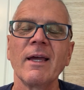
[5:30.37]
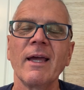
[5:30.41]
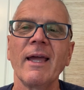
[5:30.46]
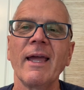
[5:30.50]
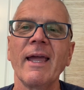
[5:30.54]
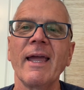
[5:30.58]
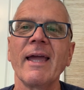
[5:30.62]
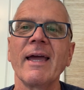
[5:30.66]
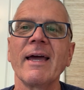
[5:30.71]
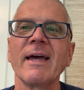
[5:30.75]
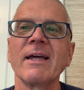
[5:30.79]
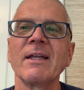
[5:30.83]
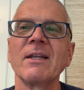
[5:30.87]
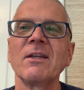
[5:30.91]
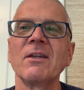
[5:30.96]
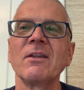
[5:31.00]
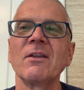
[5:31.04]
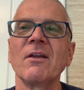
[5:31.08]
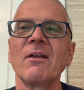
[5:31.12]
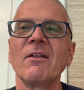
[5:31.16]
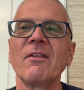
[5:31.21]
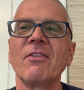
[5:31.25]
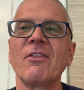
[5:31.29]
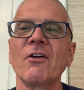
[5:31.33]

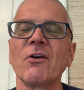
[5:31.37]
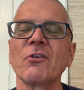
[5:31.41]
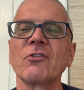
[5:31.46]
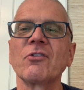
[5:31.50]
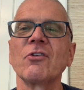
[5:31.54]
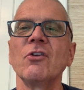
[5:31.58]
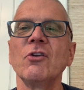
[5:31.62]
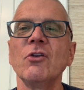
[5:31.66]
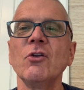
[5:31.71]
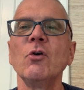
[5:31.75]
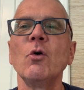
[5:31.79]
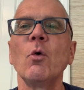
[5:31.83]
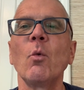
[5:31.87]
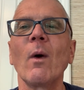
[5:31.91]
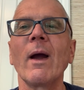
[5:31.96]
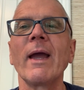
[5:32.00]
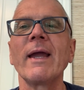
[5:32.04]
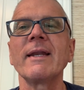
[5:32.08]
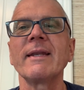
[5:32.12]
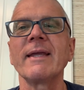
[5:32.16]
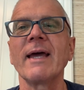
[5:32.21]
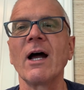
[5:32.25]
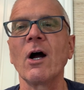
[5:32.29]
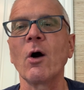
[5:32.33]
and there's a new
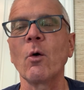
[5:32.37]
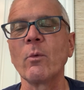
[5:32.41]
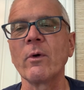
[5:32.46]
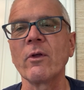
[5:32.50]
way now.